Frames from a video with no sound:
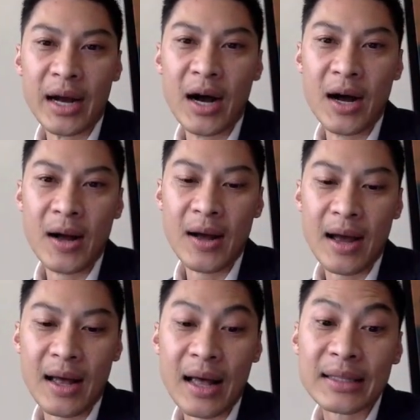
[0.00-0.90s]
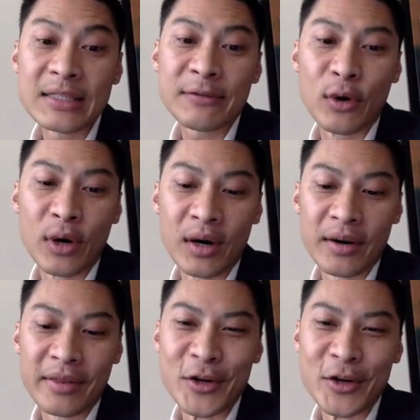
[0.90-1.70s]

at least for the